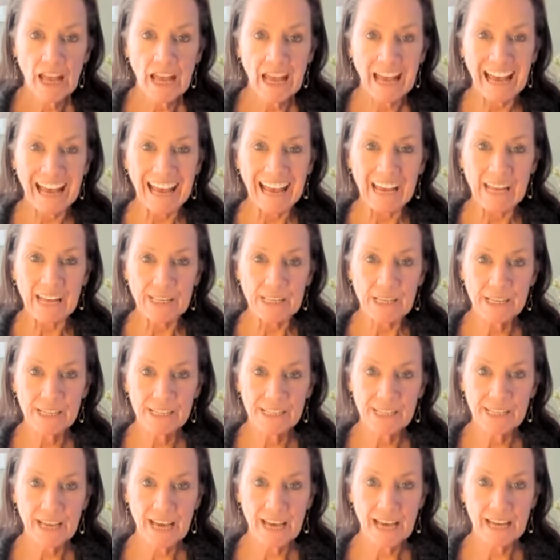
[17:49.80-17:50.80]
And then
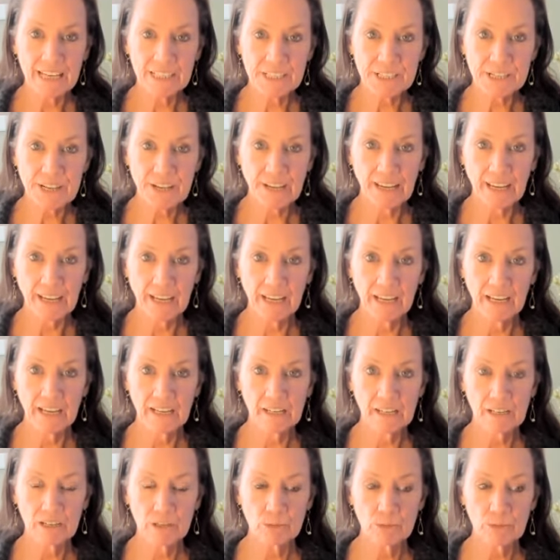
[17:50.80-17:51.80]
the
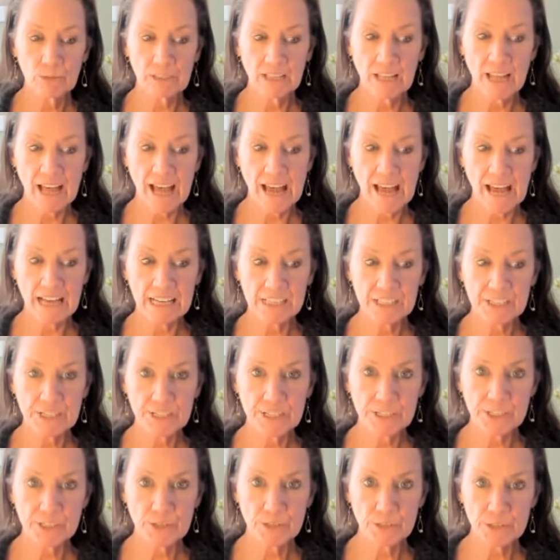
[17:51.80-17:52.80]
exhale
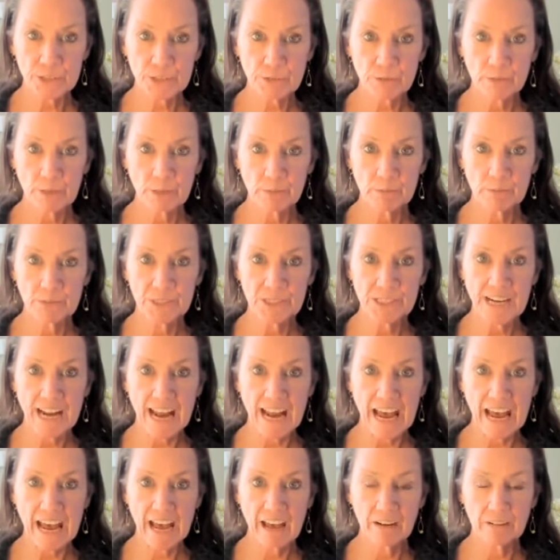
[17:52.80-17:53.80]
relaxes those ribs
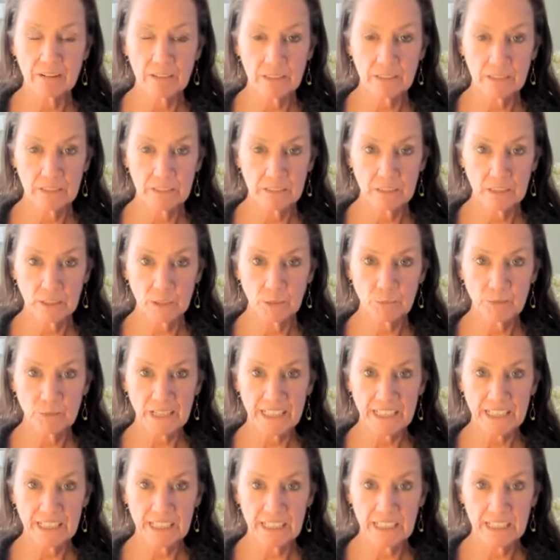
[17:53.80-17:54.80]
down and a little
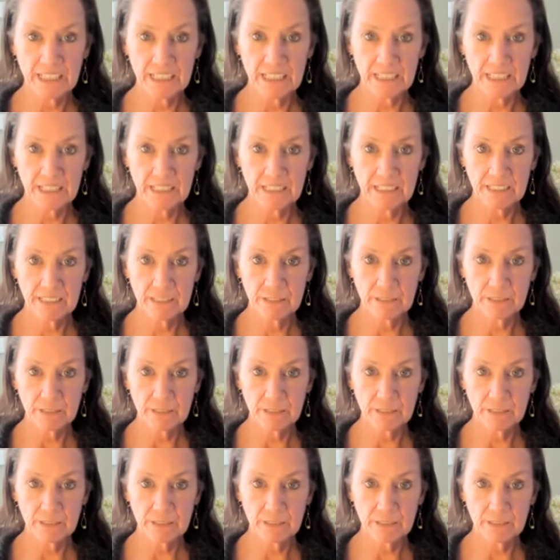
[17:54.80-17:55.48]
bit in.